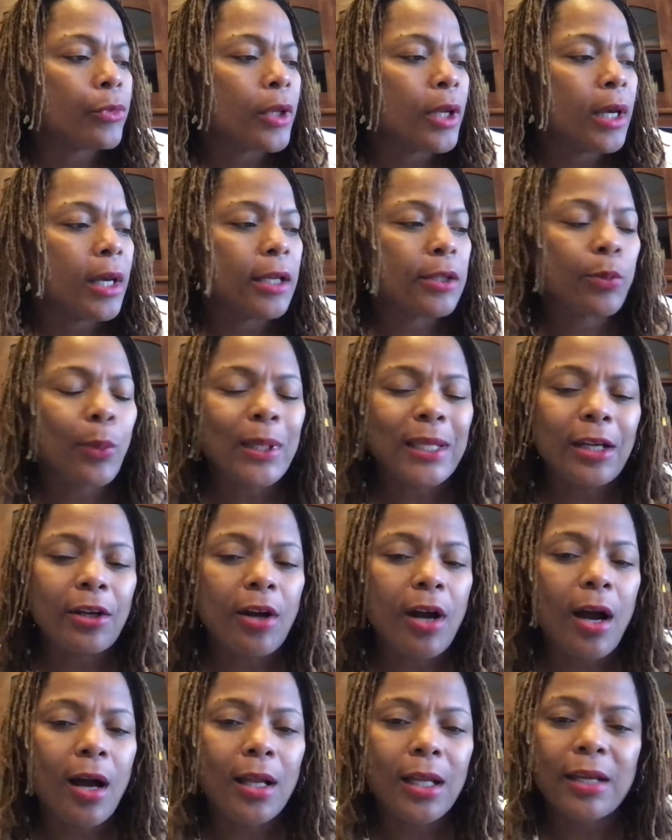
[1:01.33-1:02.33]
It's what they're
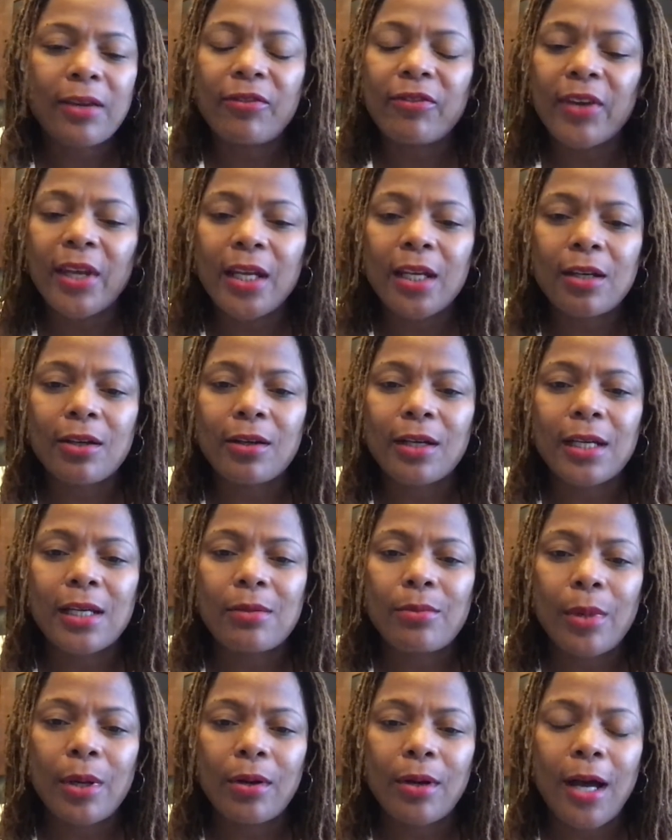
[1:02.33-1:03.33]
calling vendor
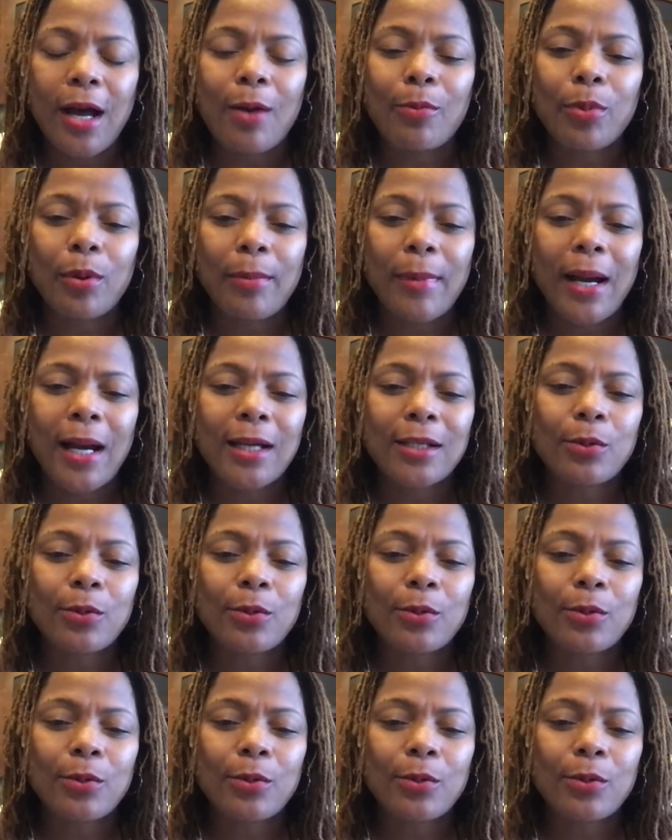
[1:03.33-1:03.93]
email compromise,